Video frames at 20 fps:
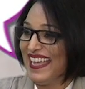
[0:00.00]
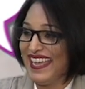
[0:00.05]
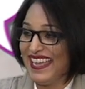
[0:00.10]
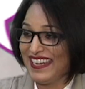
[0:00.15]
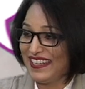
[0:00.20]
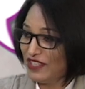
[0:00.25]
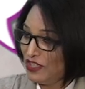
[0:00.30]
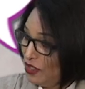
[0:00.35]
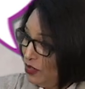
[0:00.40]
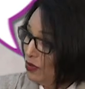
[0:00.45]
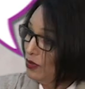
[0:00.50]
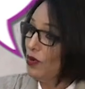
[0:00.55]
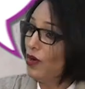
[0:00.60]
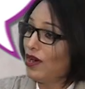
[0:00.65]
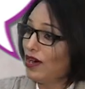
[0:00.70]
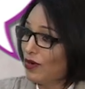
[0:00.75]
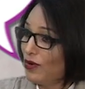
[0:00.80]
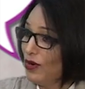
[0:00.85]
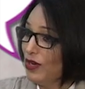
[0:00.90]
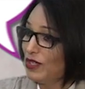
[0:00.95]
And you
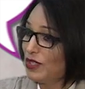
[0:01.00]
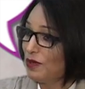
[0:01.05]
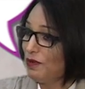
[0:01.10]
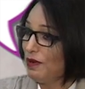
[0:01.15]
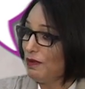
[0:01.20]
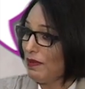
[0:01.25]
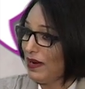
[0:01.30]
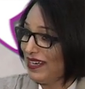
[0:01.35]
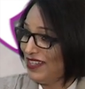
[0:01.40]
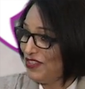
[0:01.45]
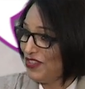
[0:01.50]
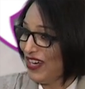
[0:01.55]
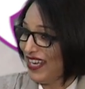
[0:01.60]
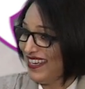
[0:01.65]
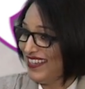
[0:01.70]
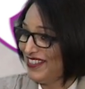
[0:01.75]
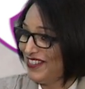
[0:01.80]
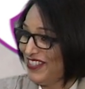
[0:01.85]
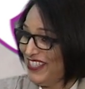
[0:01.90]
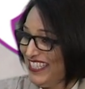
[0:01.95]
are going to be my
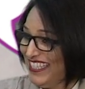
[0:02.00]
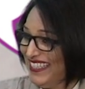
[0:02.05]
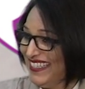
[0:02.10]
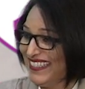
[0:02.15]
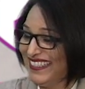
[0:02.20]
trainer, Gina.